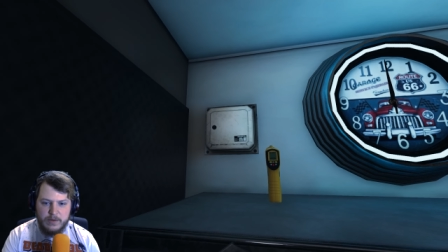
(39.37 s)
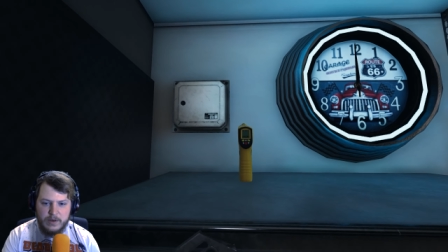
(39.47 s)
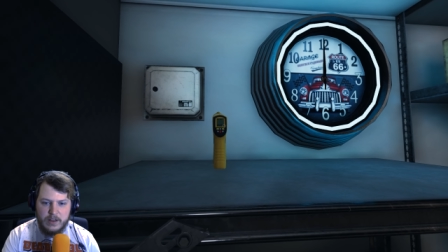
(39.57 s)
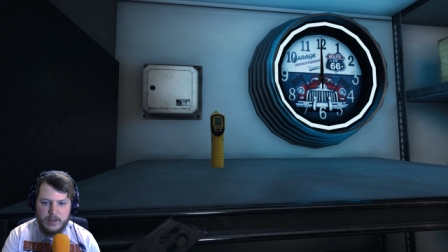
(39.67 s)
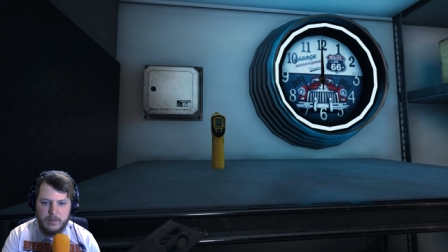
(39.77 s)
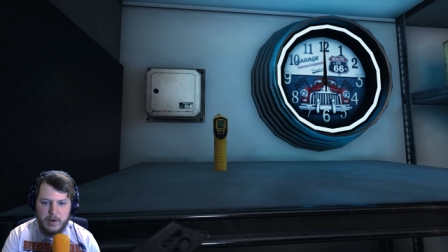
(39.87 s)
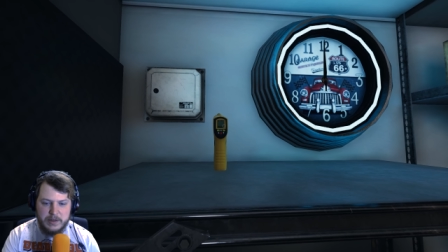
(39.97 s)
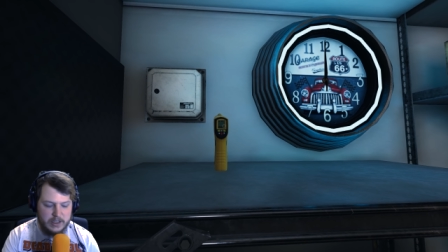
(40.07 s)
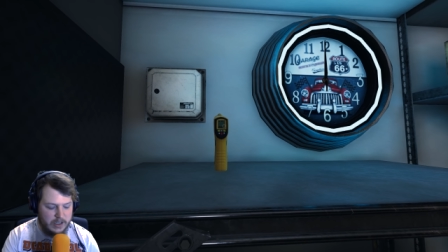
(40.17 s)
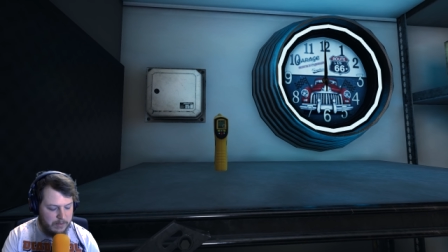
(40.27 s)
The
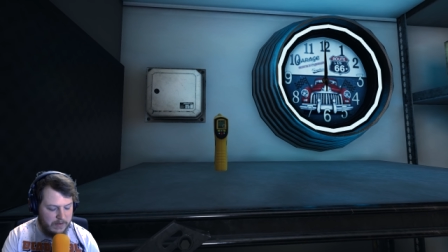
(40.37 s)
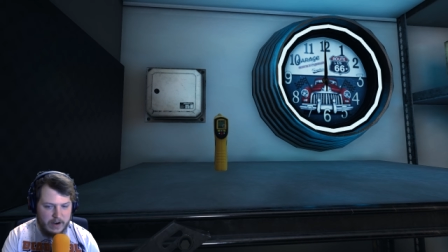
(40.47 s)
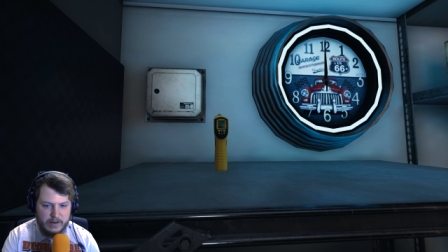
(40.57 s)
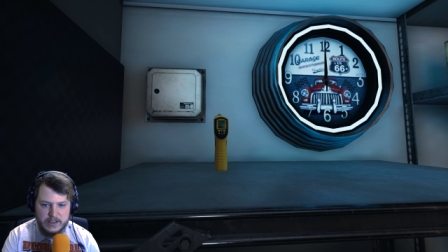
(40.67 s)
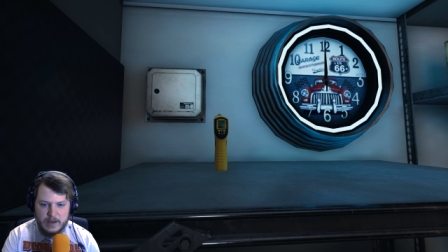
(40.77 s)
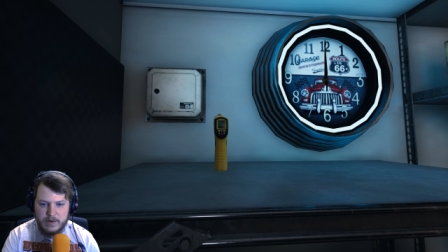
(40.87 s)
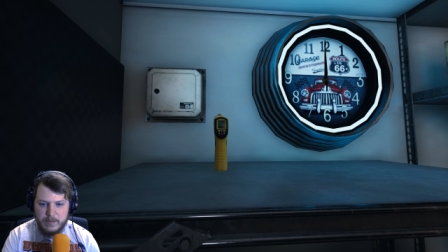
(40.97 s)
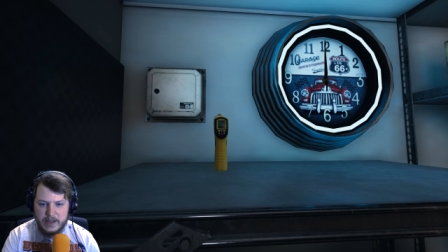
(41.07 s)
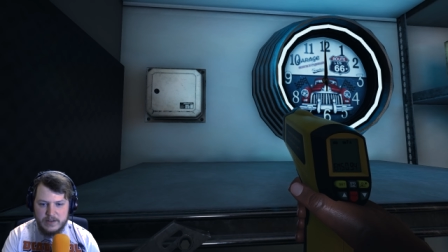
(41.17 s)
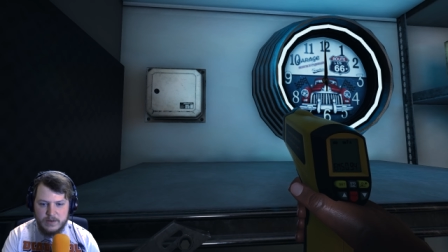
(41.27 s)
thermometer can be very
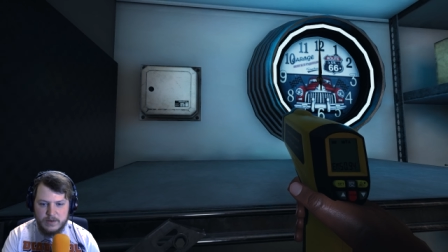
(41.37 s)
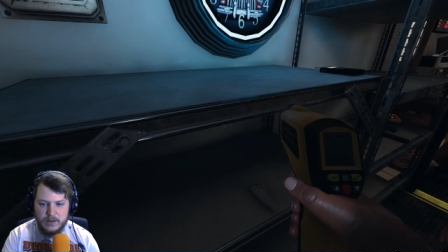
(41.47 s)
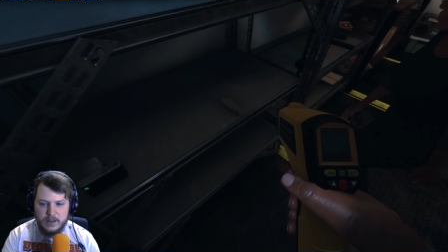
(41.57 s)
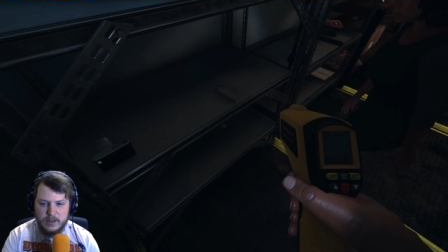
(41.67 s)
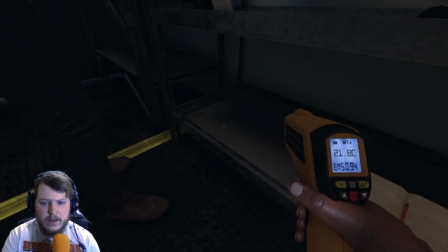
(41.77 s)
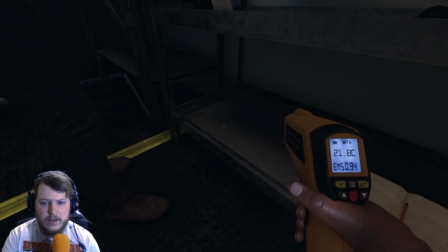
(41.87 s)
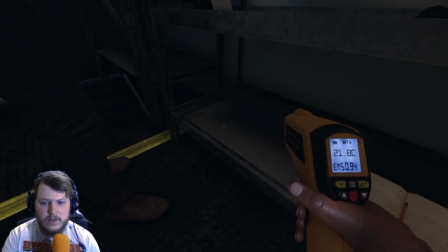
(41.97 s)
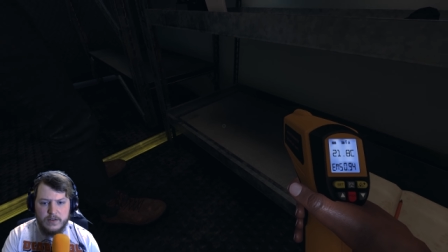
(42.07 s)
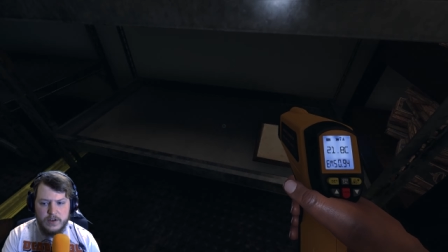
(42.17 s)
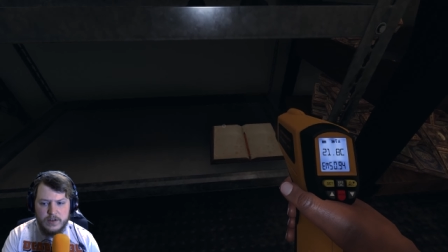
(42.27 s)
temperamental.
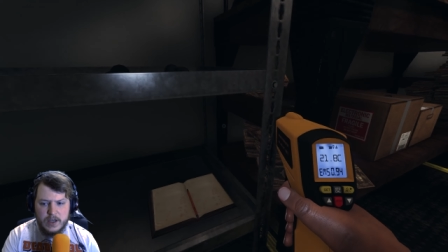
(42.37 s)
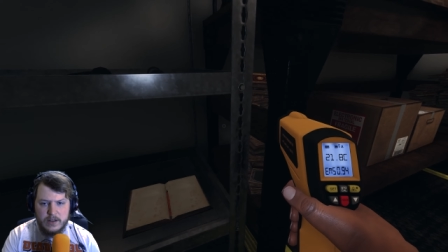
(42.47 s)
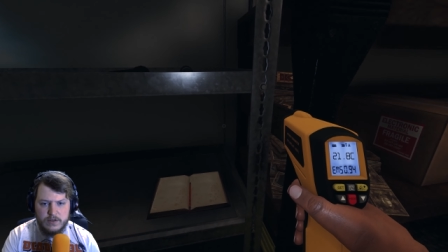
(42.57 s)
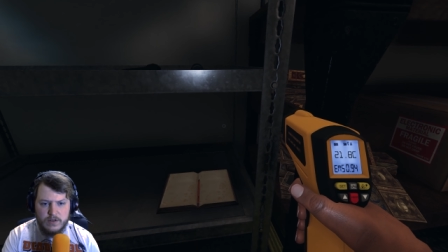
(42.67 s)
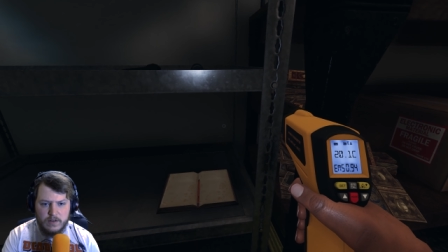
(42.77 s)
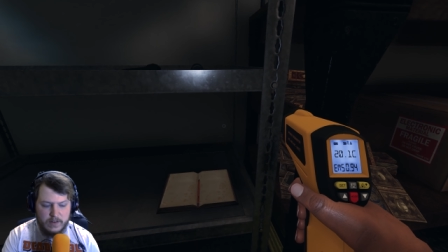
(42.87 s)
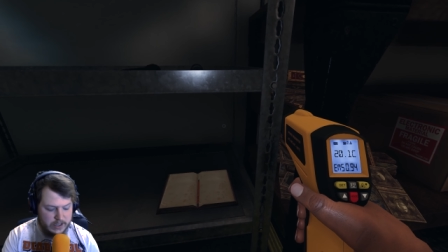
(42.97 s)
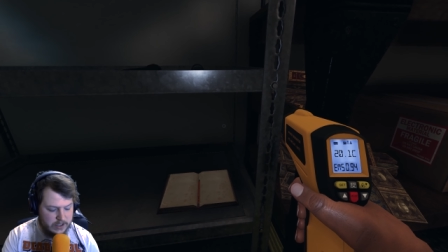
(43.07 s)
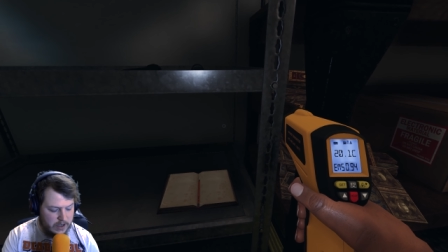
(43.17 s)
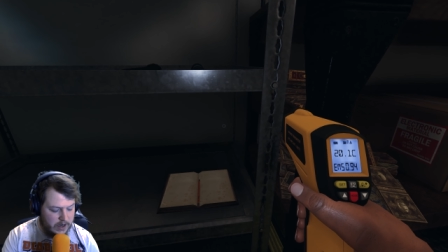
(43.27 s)
So if you take the strong
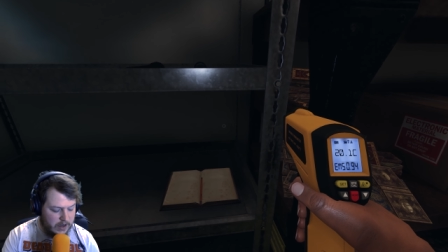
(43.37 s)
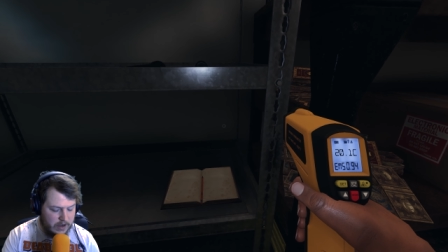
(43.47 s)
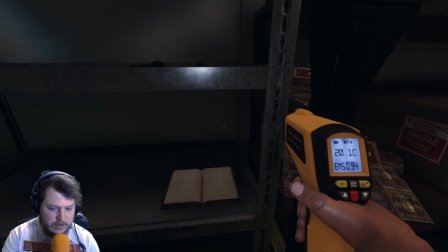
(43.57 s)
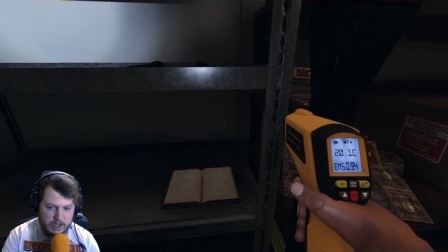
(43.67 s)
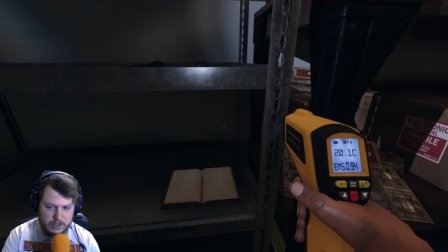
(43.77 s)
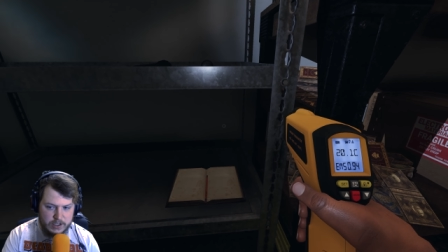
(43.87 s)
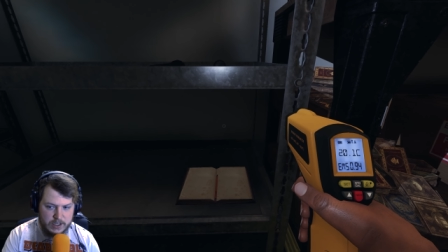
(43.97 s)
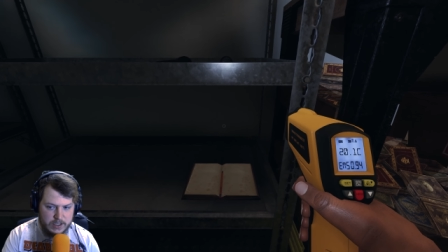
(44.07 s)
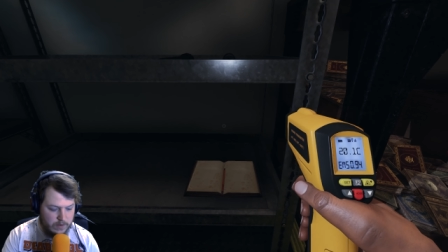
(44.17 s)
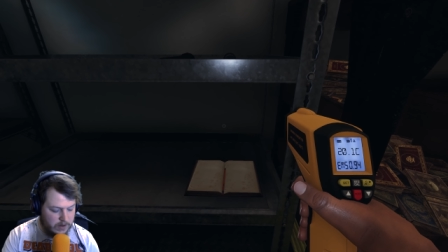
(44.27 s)
flashlight and I'll take the
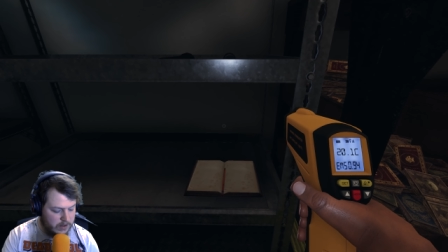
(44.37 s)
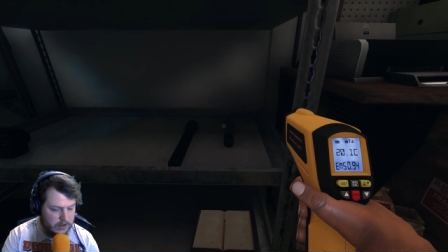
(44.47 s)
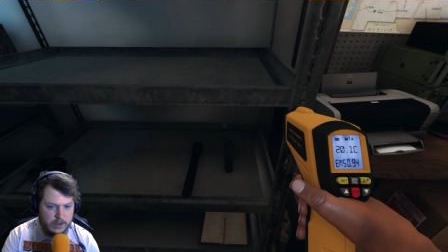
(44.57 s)
shitty one.